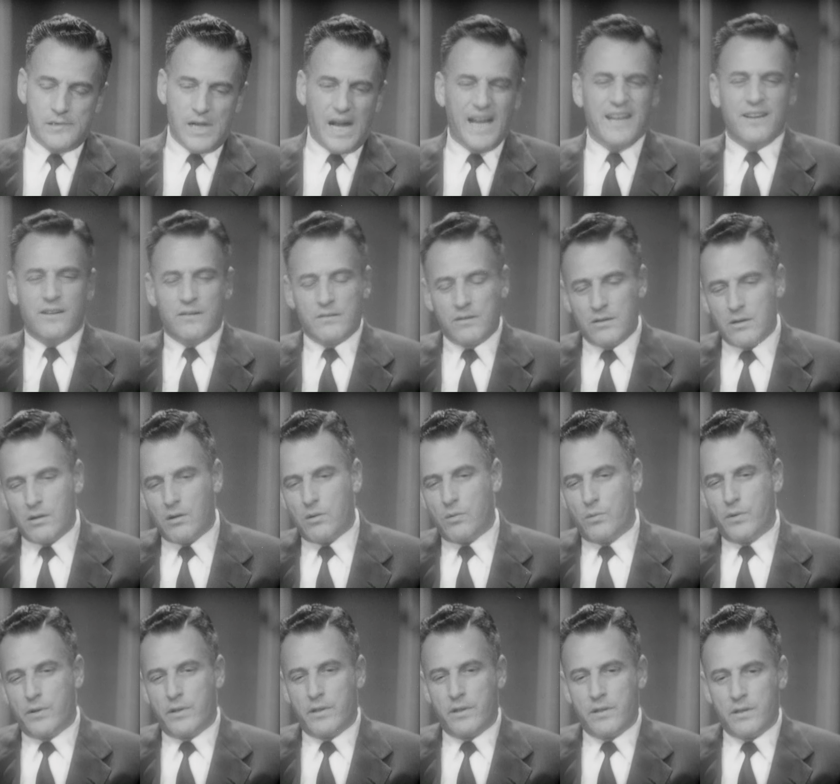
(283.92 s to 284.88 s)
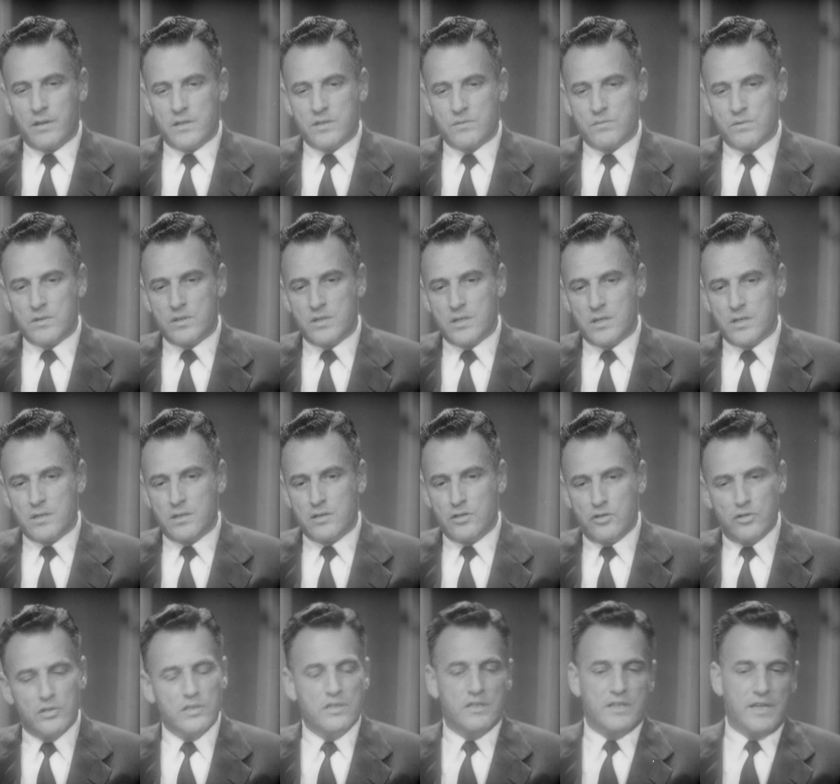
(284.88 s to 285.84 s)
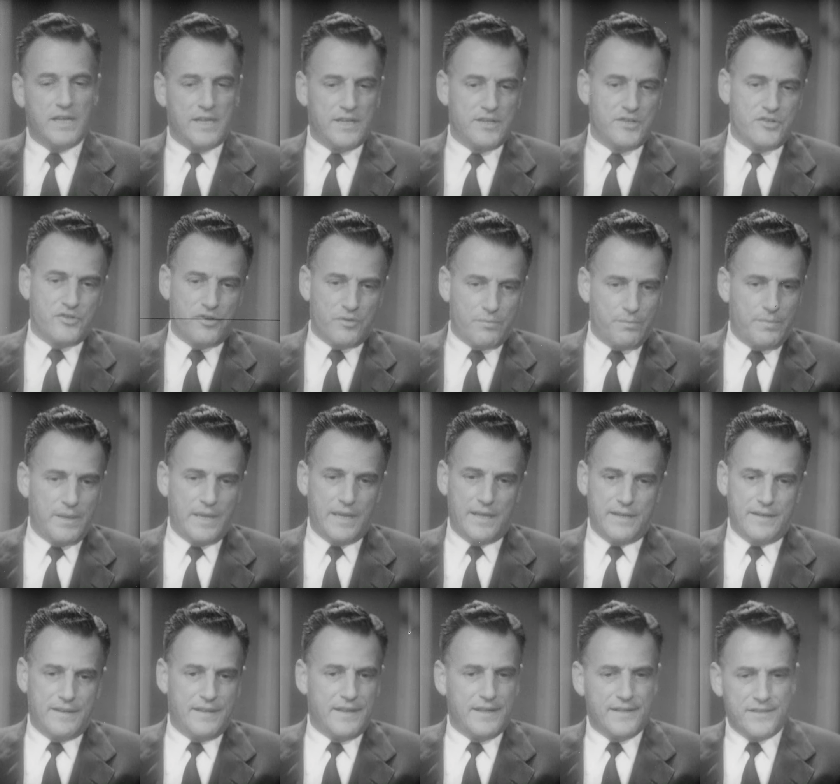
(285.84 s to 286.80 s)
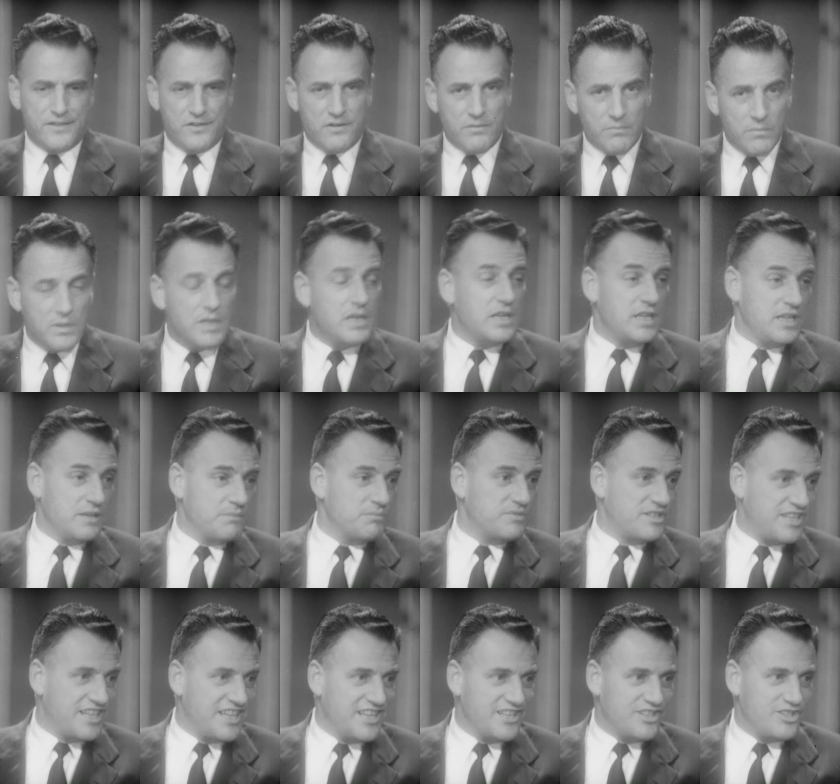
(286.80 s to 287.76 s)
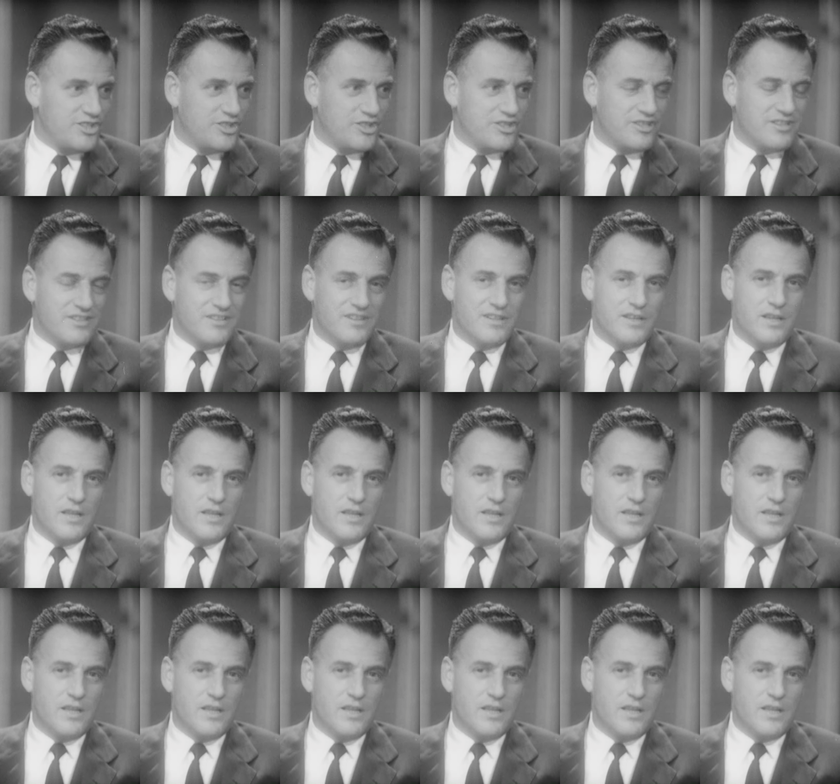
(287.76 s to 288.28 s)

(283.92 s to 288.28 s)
I don't know whether this was in good taste or bad taste or medium taste,